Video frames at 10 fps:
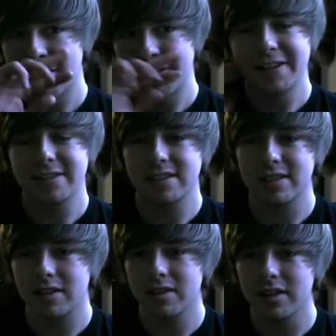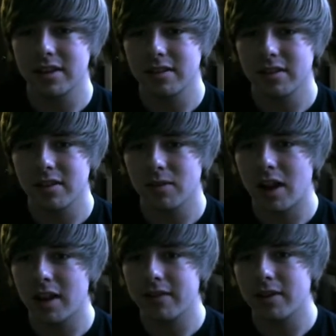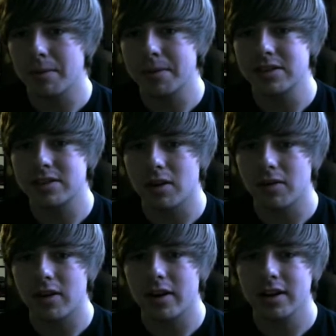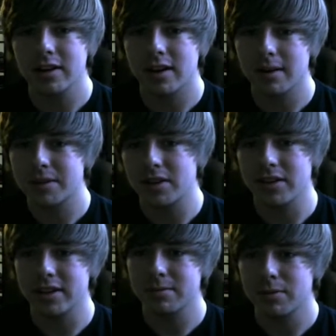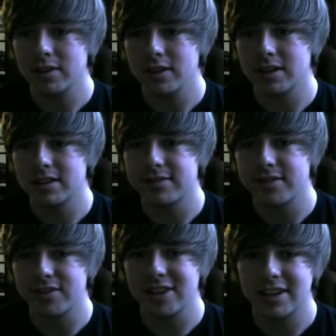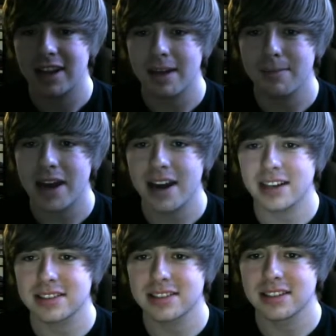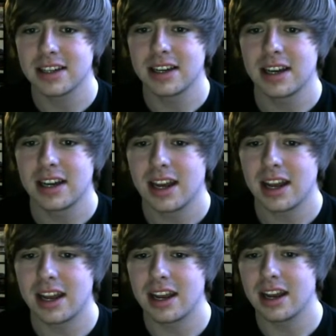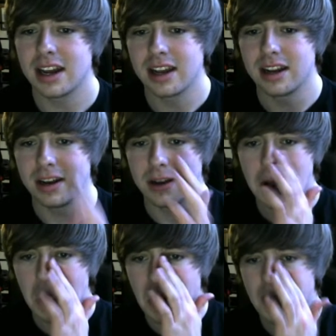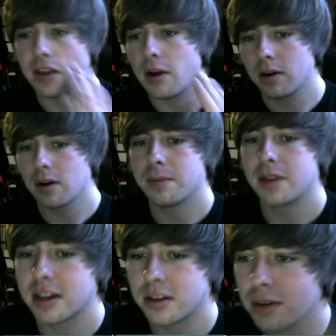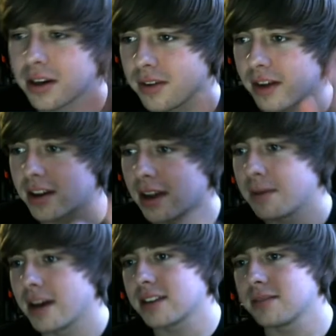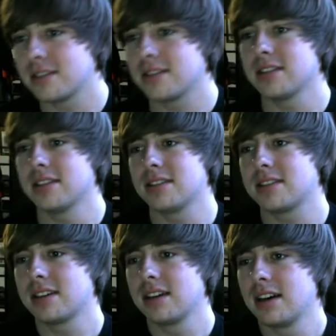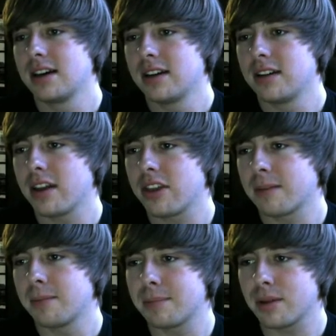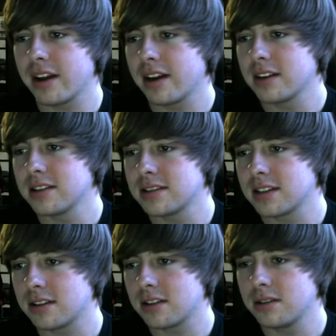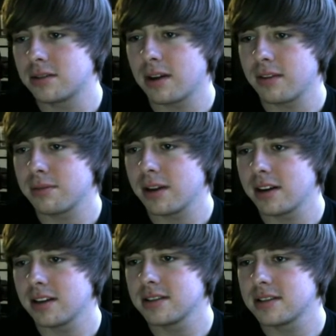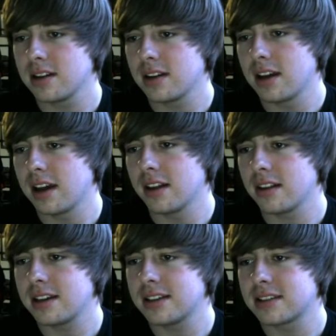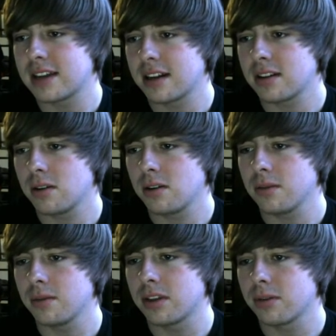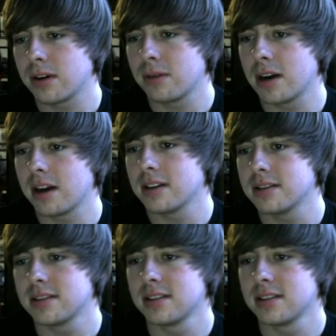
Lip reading: this is all I've opened so far up till this point is 15k packs, and now we're opening 25k packs, which is nothing but players, include 12 players, at least 10 gold with 3 rares.